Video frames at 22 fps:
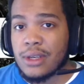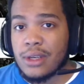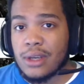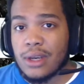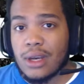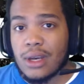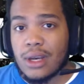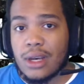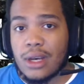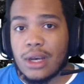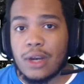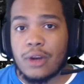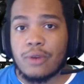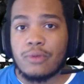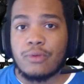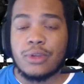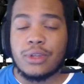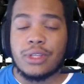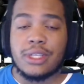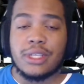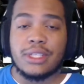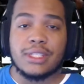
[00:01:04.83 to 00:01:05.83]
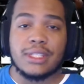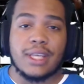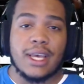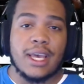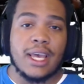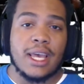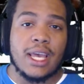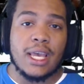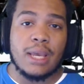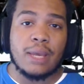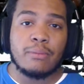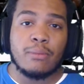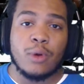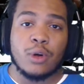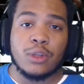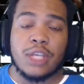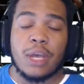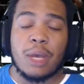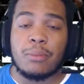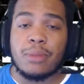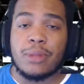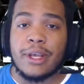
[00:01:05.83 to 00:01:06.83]
released a
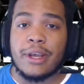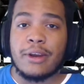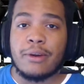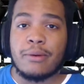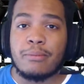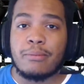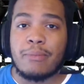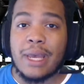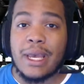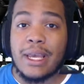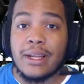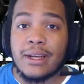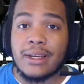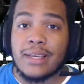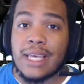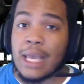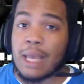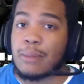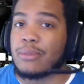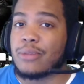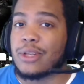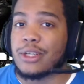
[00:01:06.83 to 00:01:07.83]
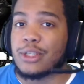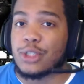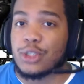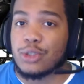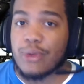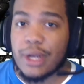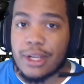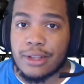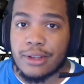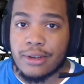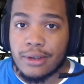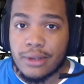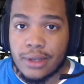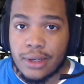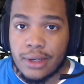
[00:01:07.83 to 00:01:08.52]
multiplayer beta gameplay trailer